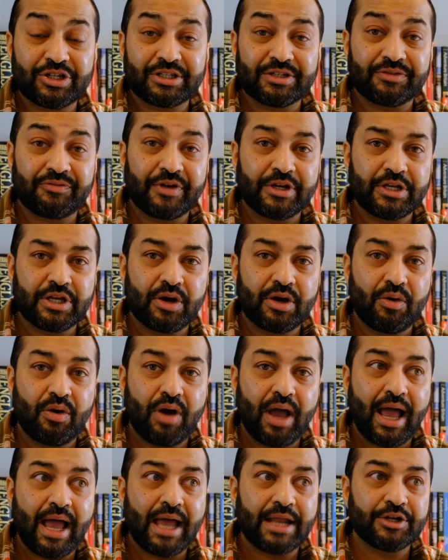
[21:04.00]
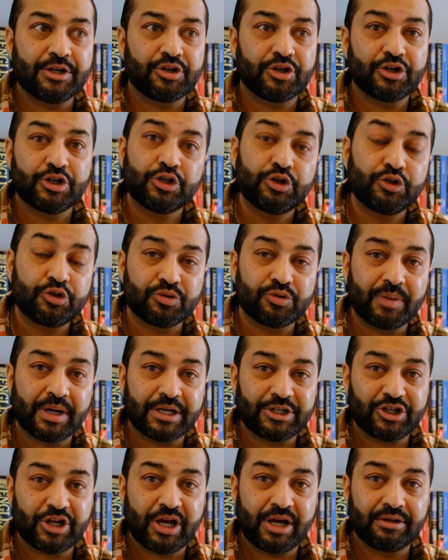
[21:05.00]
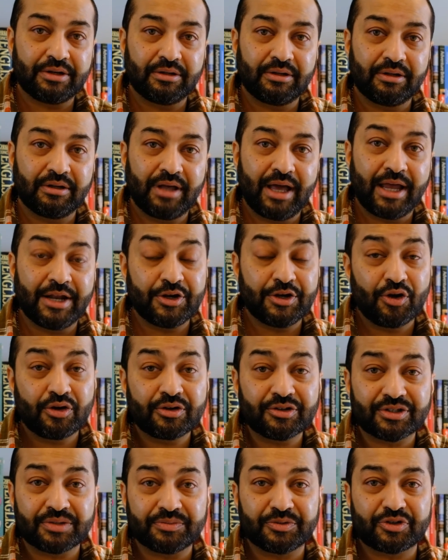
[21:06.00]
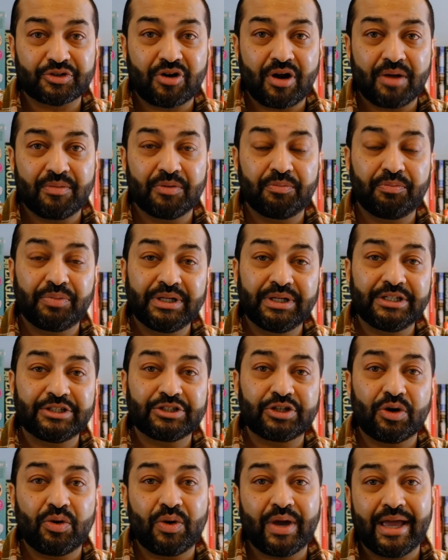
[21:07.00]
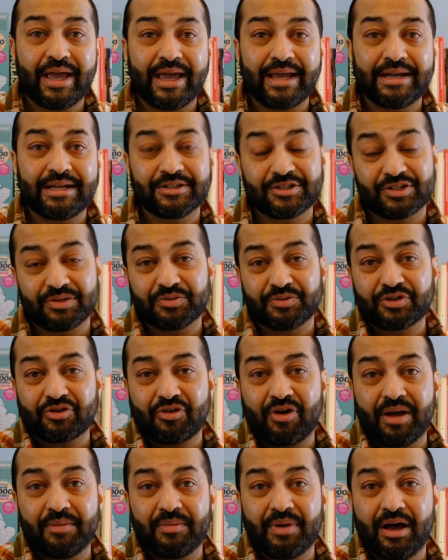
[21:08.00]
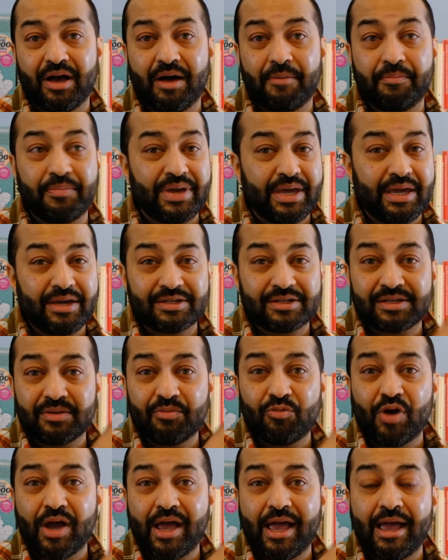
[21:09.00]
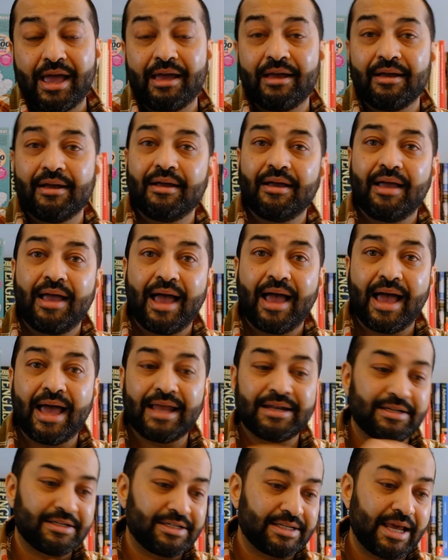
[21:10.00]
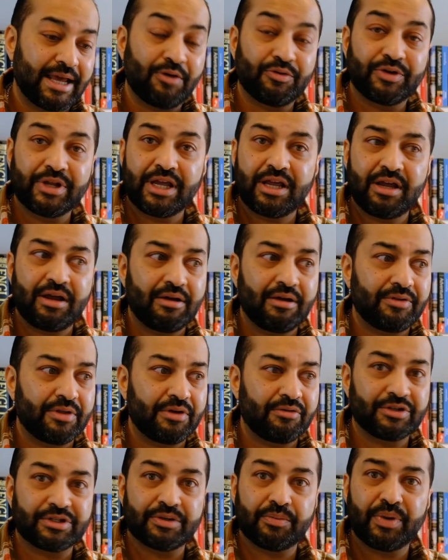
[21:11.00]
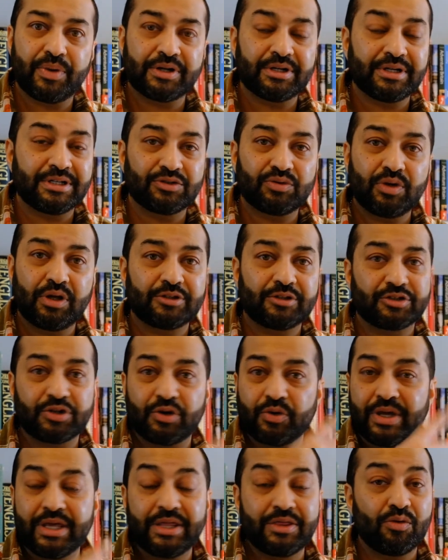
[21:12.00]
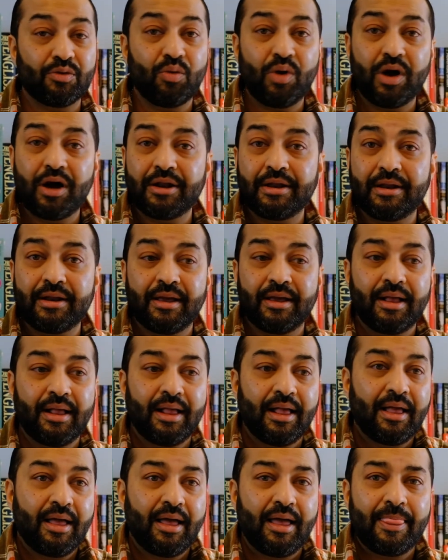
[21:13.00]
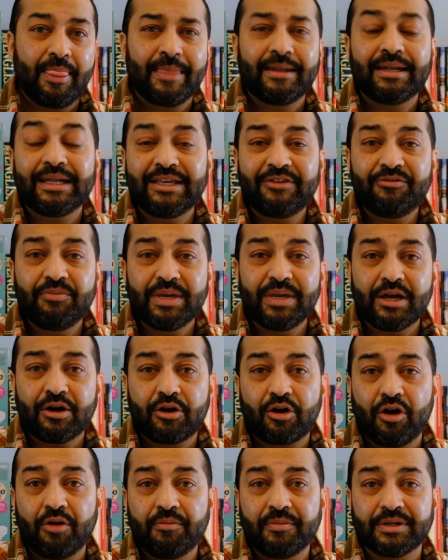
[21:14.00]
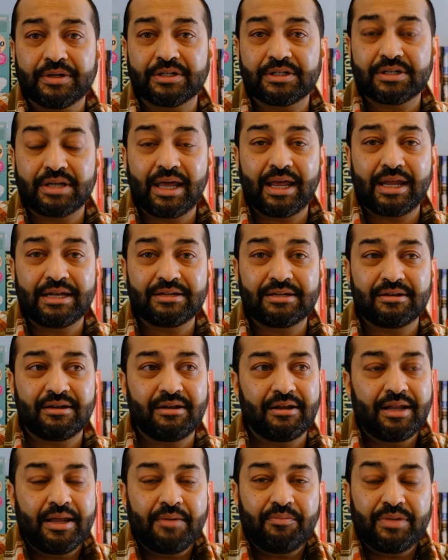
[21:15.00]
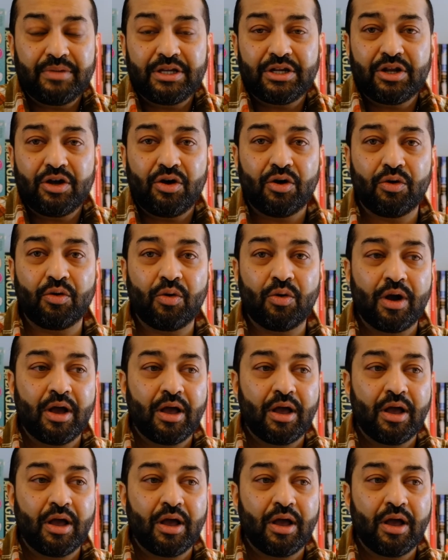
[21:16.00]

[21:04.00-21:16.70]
this video and you're new to my channel and not a subscriber, please go ahead and subscribe up here somewhere. And down here, there is a button as well. So either one, leave me a comment and let me know.